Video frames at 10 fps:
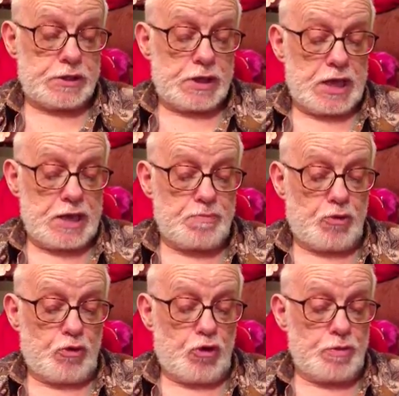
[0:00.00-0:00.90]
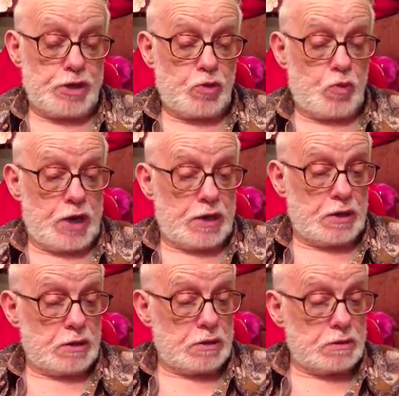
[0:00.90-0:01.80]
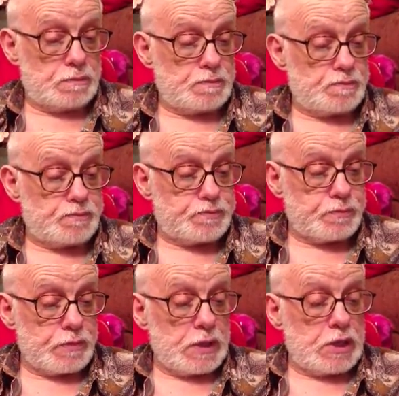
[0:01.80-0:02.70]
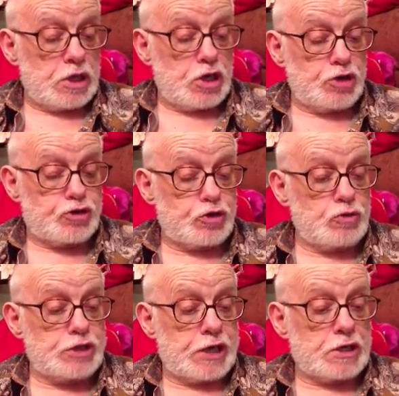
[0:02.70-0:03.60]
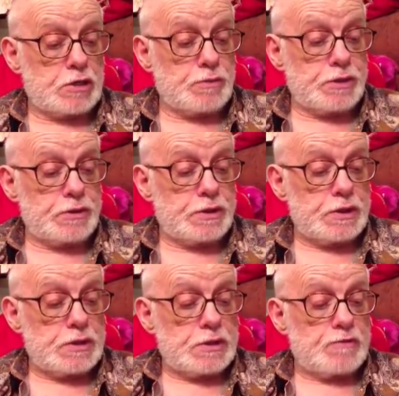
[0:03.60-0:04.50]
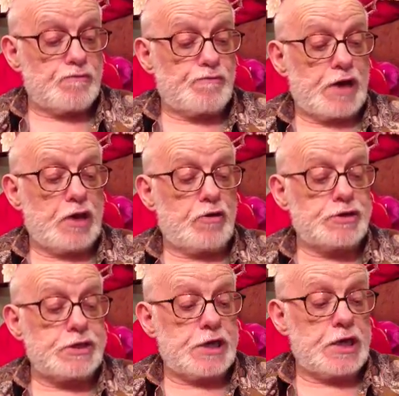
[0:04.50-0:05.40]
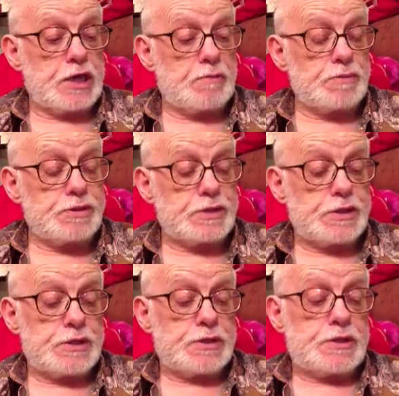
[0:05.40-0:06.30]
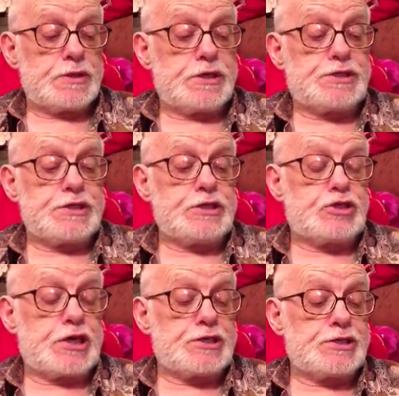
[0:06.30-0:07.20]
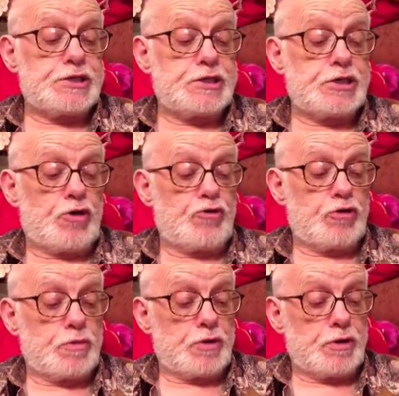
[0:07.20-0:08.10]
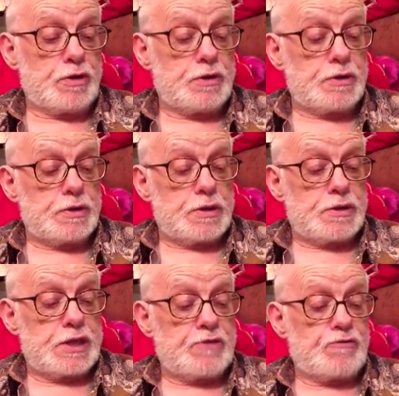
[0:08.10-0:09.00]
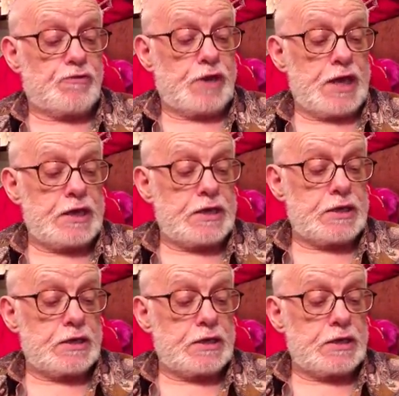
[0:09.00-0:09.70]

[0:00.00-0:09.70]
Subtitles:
I bore me well. A true gentleman, valorous in arms, disinterested and honourable, then fled.